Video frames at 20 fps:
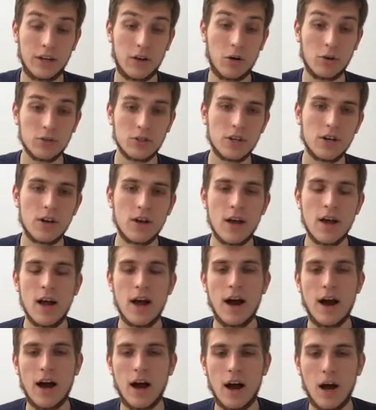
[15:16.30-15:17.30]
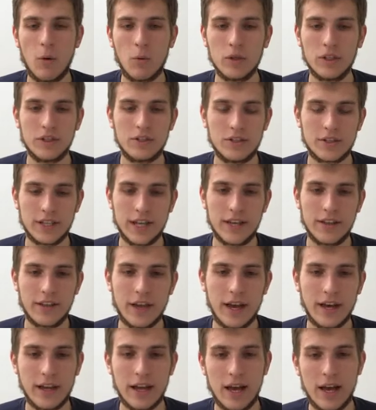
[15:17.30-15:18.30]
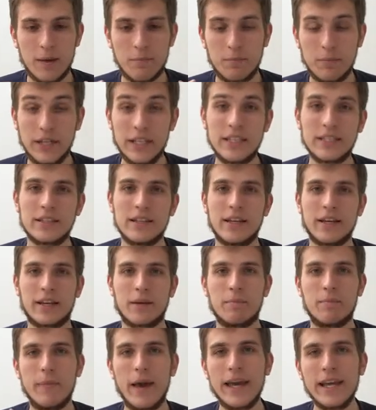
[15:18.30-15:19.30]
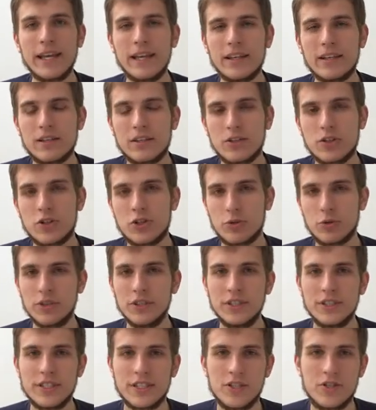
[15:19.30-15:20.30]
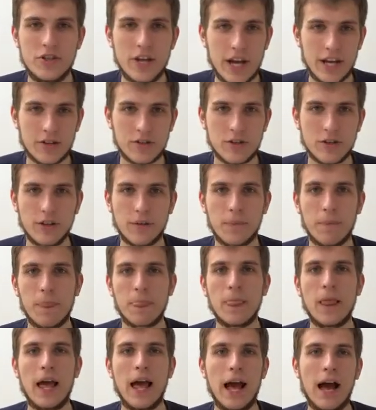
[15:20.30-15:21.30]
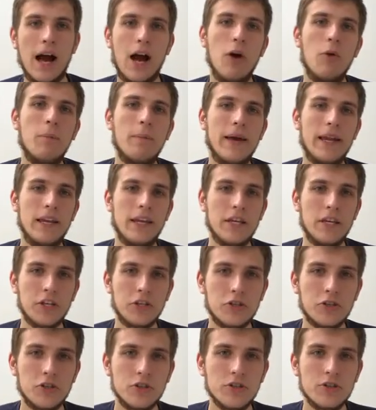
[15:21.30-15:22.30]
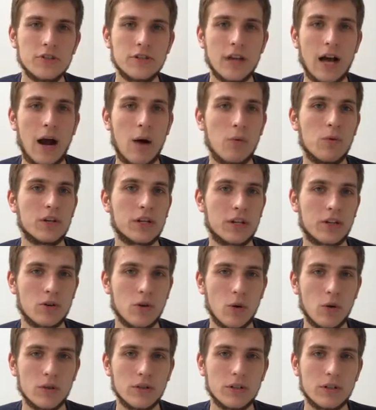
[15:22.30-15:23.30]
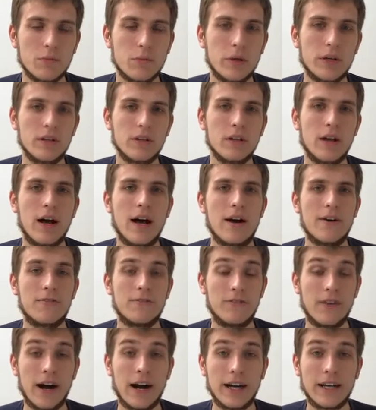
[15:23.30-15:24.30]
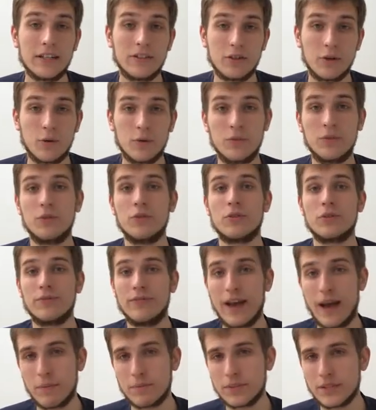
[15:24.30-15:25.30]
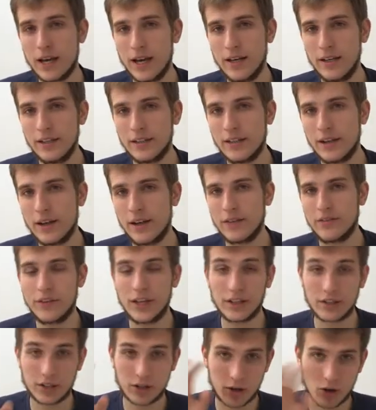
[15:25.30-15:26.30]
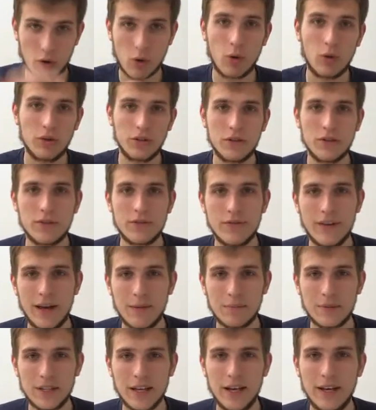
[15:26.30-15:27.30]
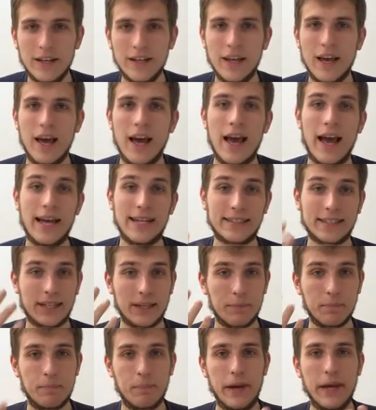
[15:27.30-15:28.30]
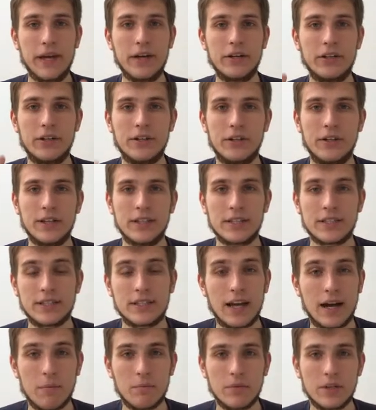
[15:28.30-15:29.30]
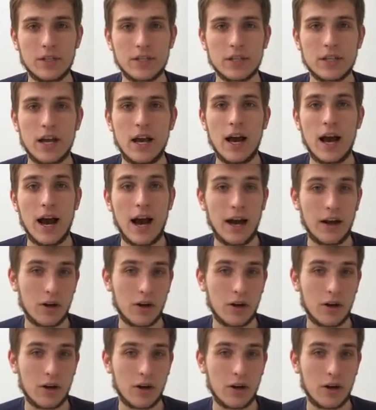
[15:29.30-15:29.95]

And also, I wanted to say that please, like, make a short suggestion. How many issues our crawler will find on your website, then crawl your website and compare these numbers.